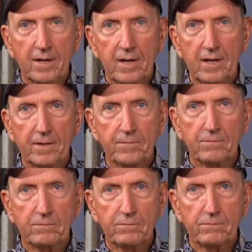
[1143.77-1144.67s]
Uh,
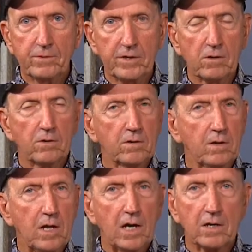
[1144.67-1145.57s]
there are a
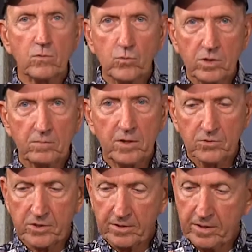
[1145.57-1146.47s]
lot of rental
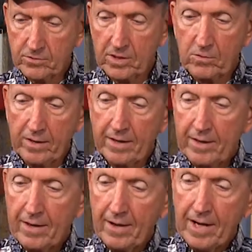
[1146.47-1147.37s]
boats there now. So anyway,
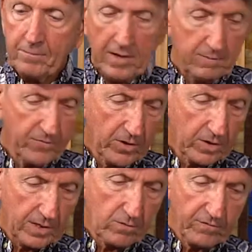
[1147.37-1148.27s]
I'm, I'm
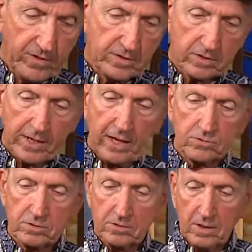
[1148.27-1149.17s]
figuring there were
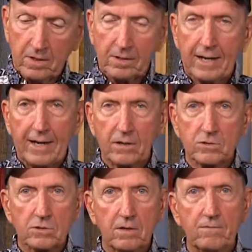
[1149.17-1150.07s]
50,000
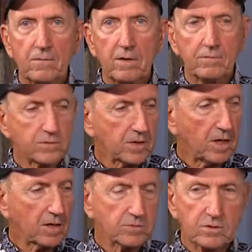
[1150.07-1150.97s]
gallons of, of
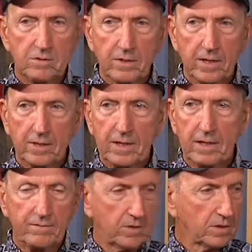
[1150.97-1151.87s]
scallops taken
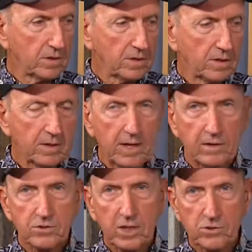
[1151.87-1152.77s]
out of a uh,
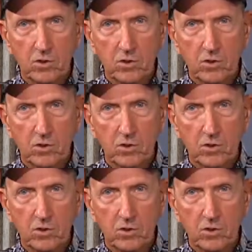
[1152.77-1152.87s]
out of St.